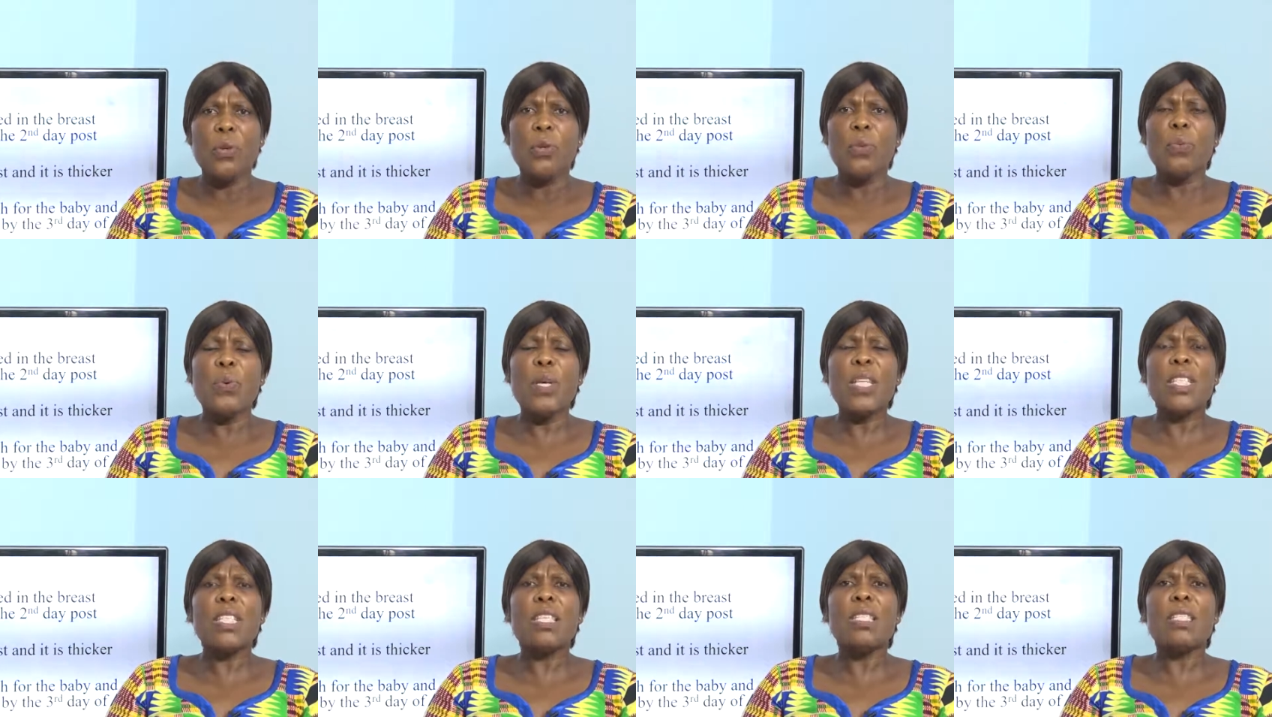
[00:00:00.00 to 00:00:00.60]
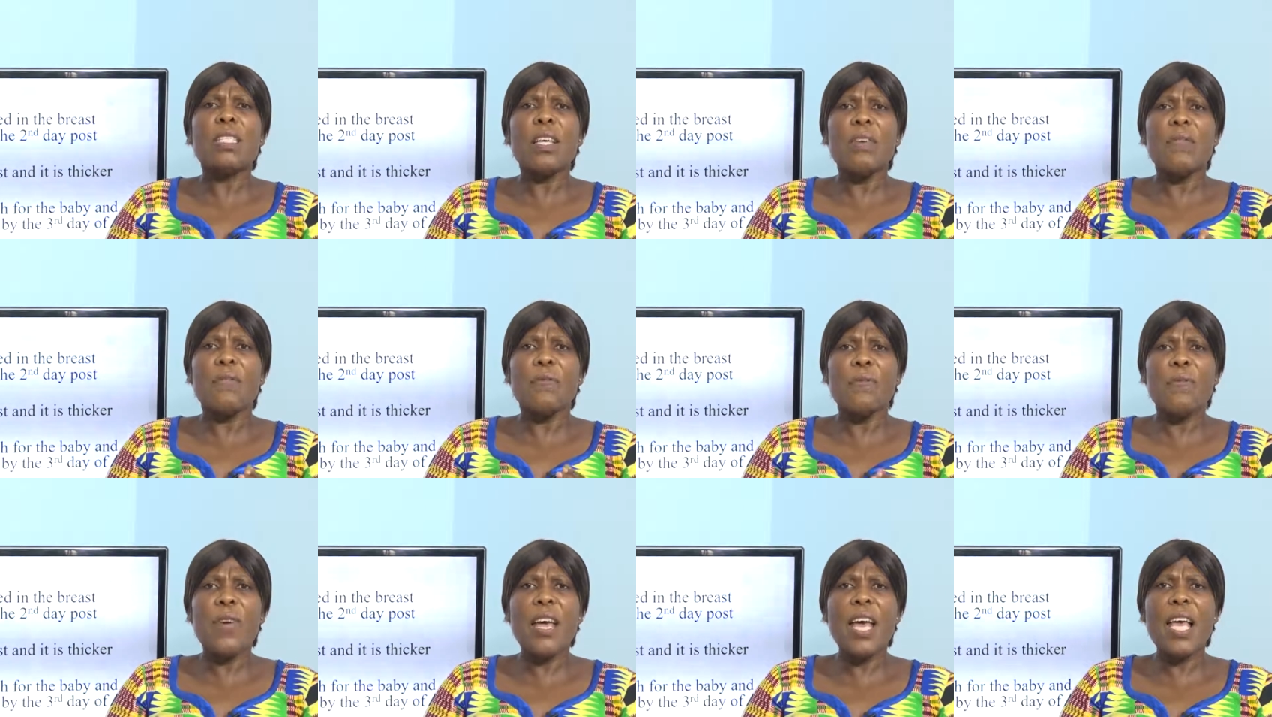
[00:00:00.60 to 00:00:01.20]
which is the
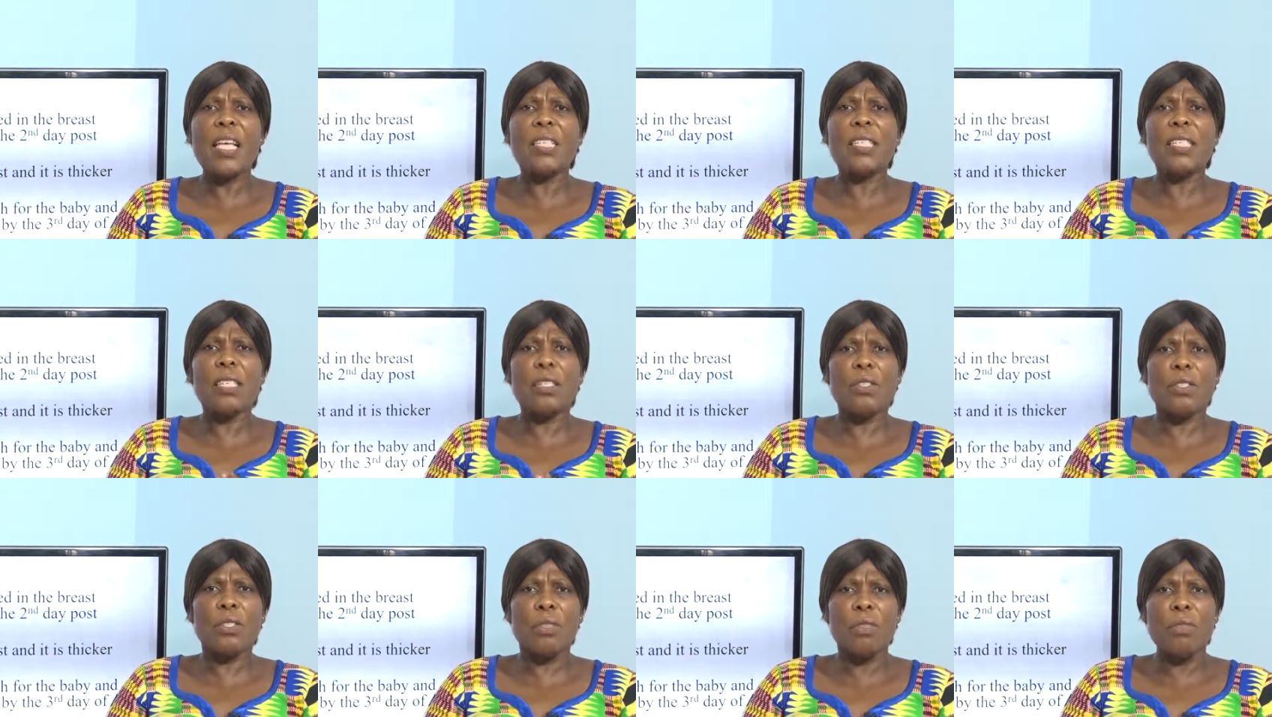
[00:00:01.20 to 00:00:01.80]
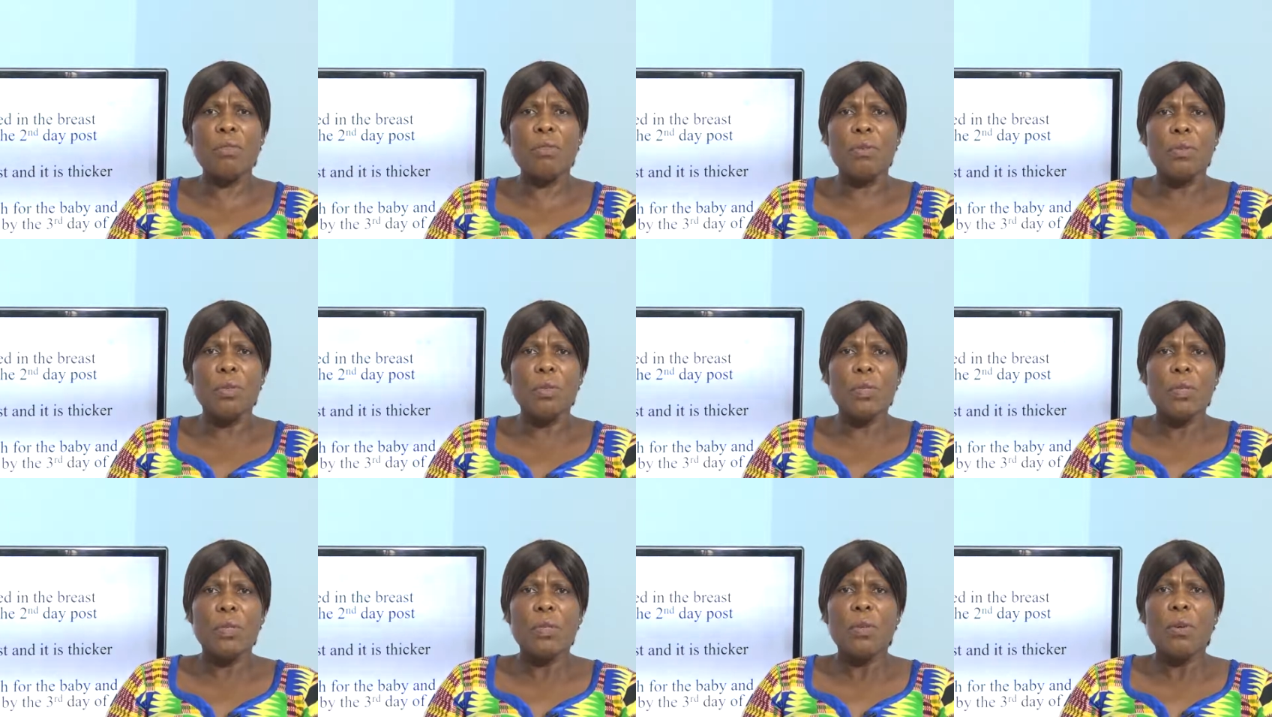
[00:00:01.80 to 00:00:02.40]
first stew
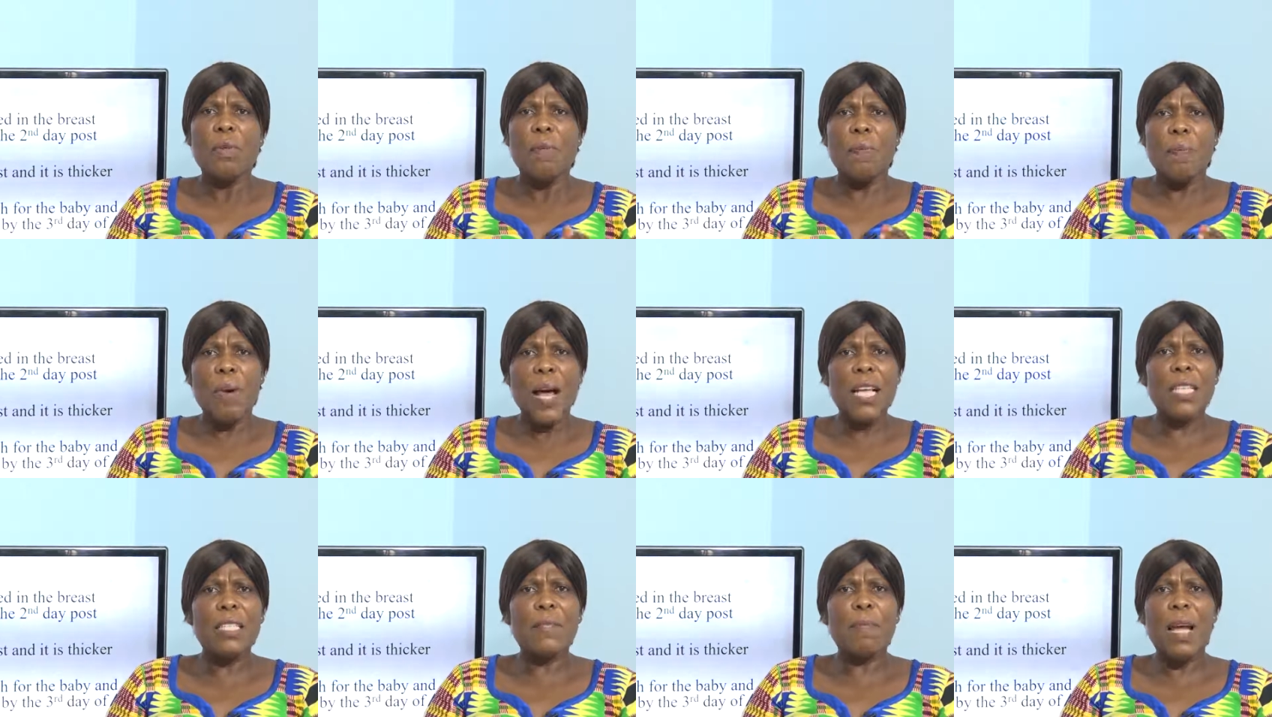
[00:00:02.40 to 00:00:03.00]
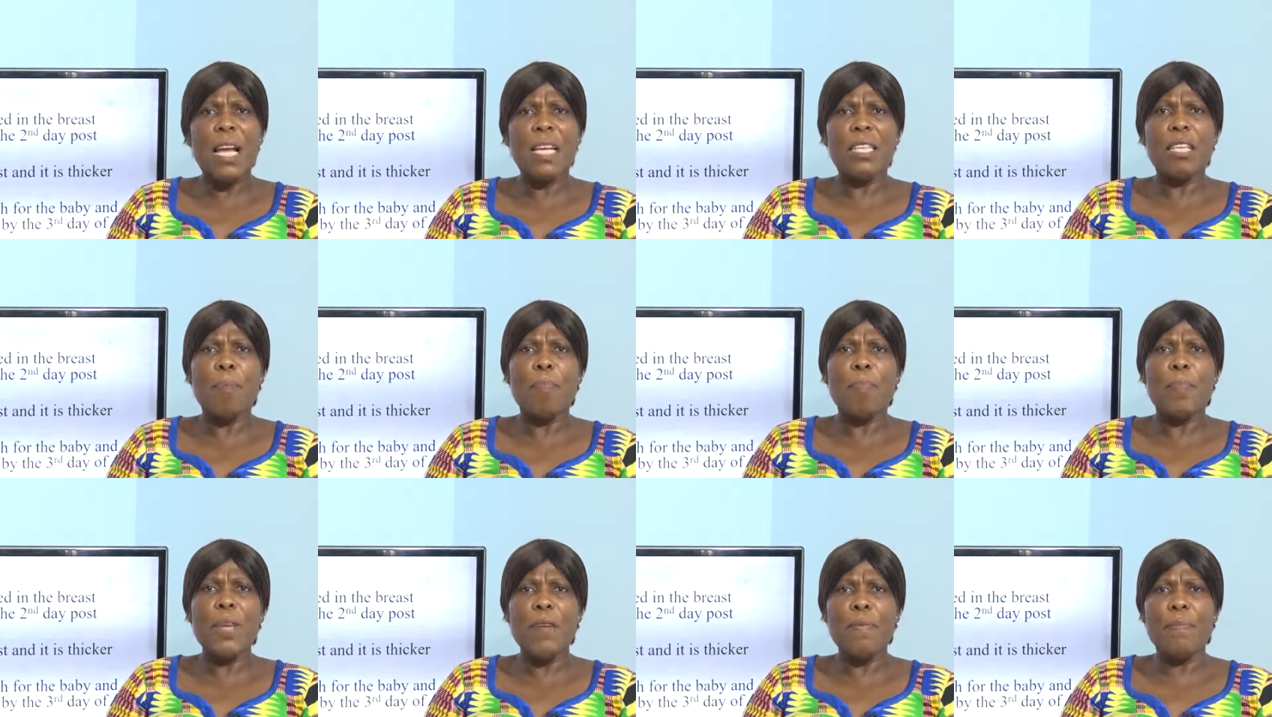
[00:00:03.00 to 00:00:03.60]
passed by the
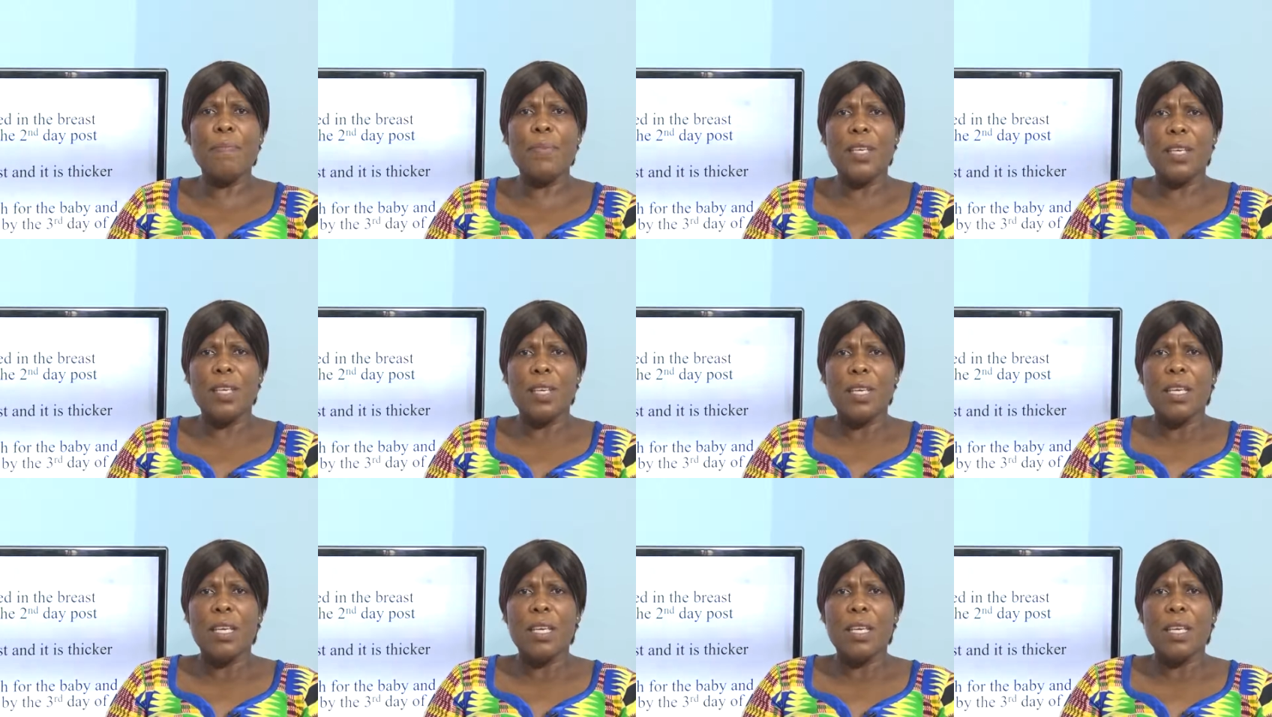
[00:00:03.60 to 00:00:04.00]
baby.